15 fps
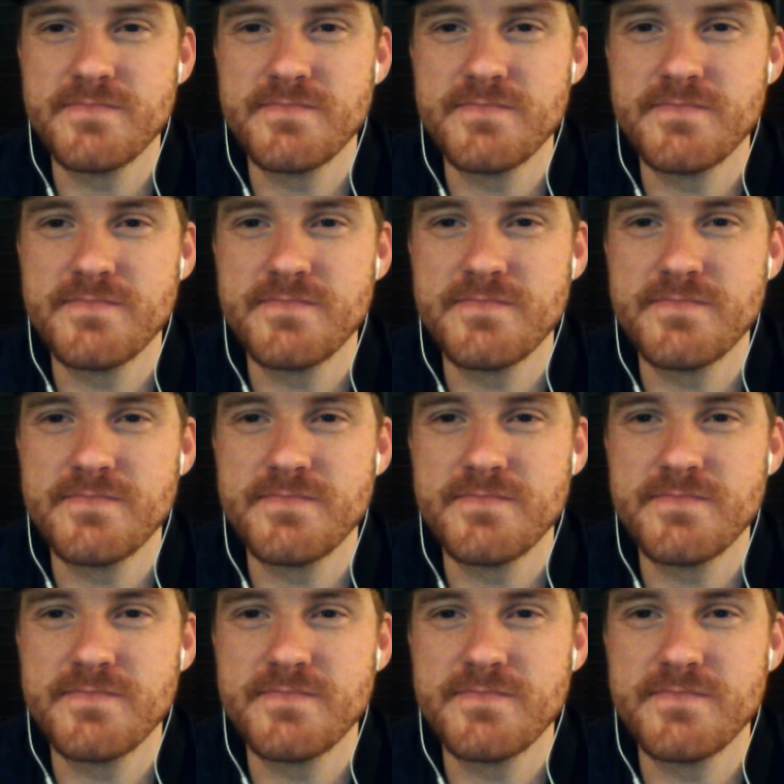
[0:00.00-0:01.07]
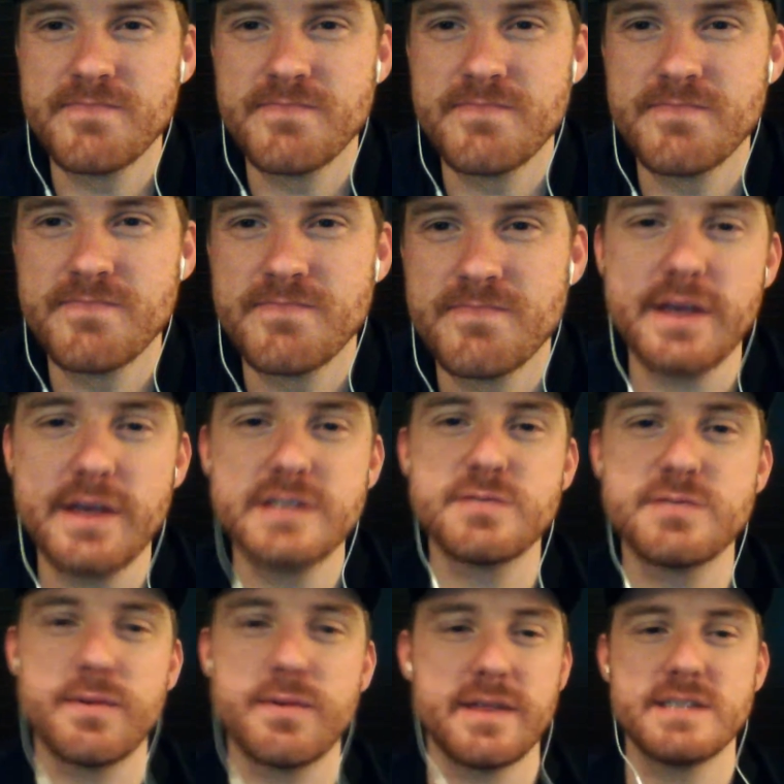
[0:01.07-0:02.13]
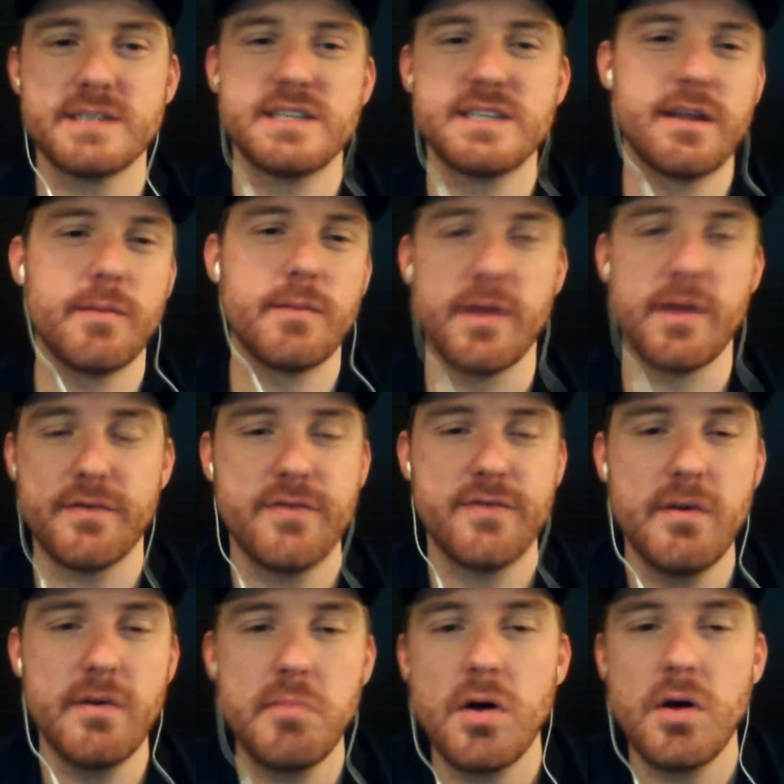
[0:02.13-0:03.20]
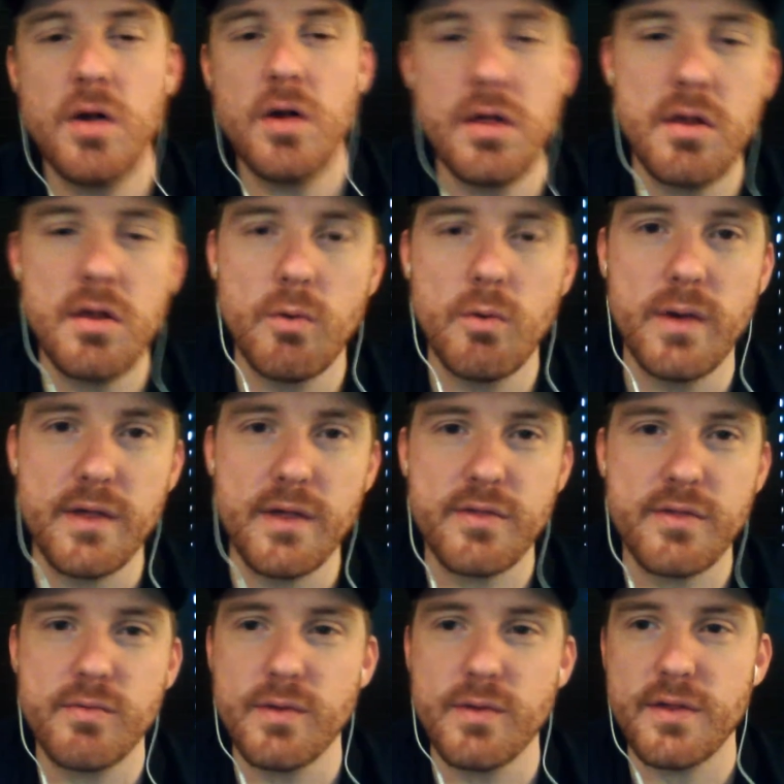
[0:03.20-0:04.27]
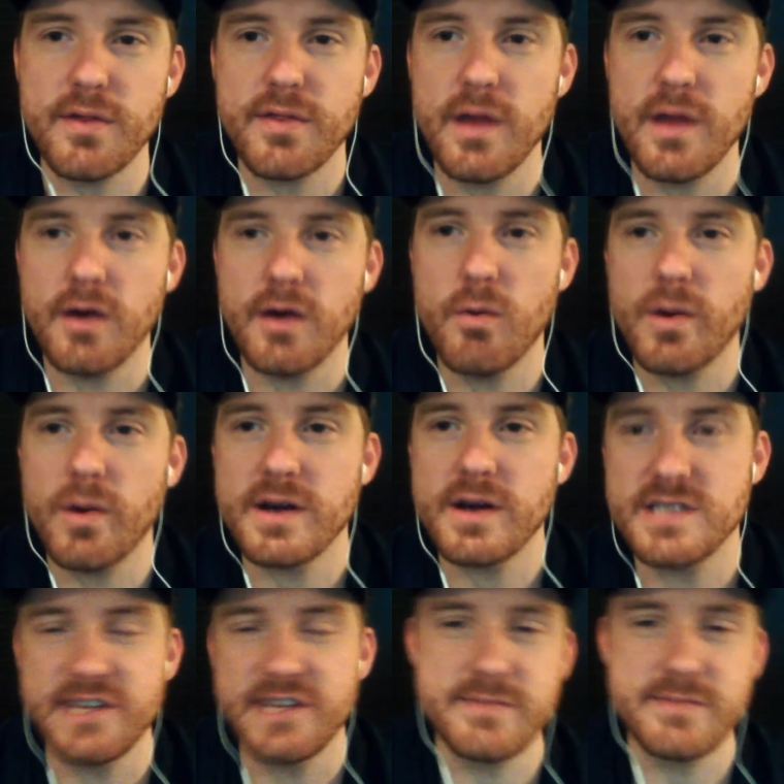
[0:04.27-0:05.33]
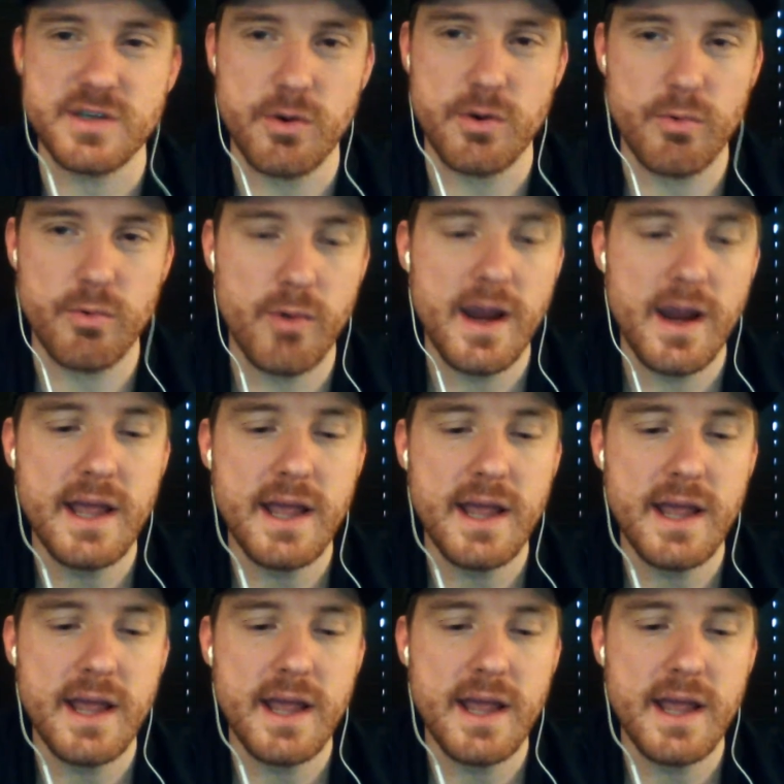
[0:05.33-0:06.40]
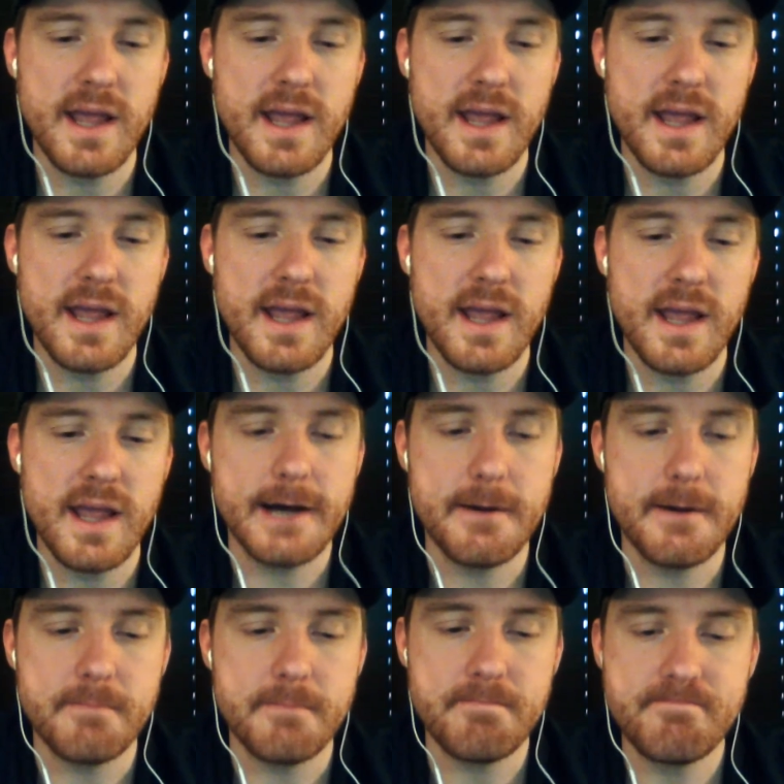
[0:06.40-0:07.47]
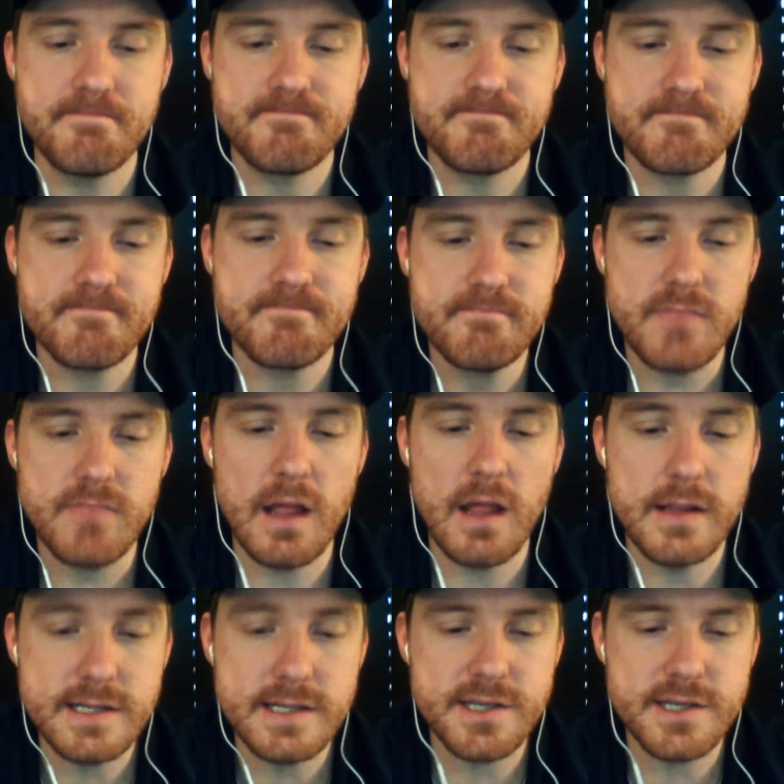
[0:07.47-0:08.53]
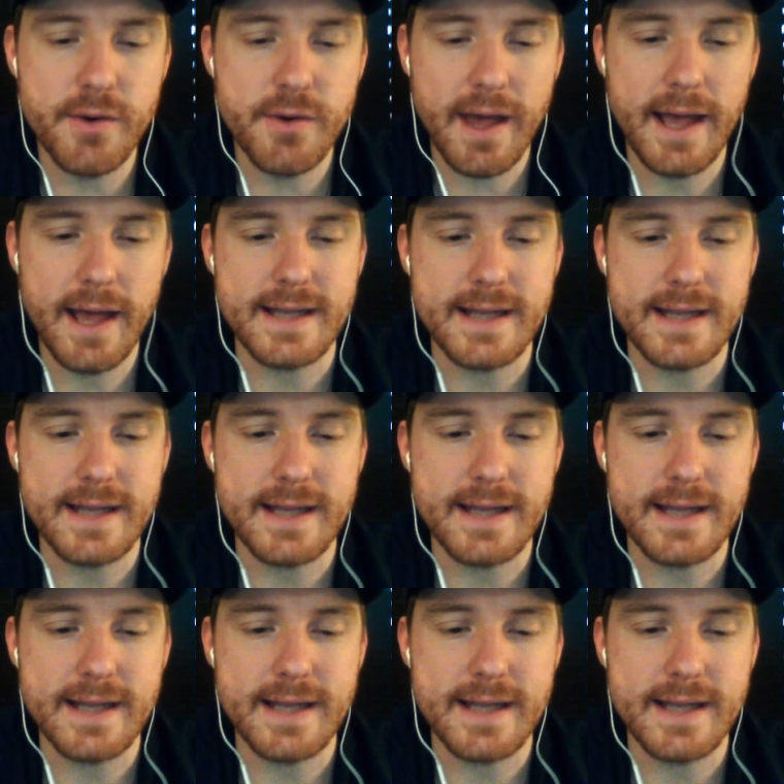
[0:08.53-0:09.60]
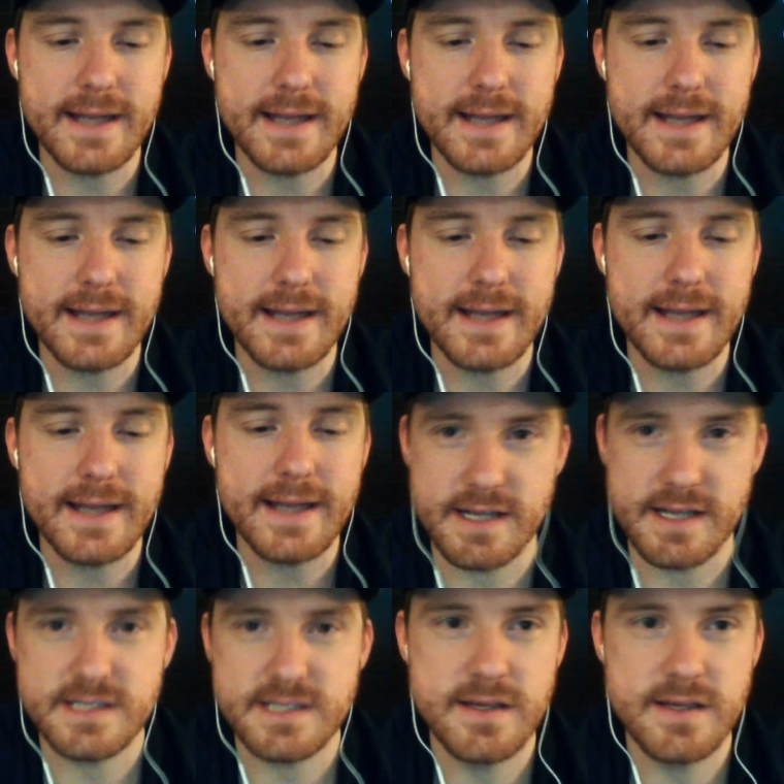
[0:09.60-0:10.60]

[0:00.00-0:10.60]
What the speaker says: Man, so many things with NCAA football, with where teams are ranked. Let's go ahead and dive into some of that.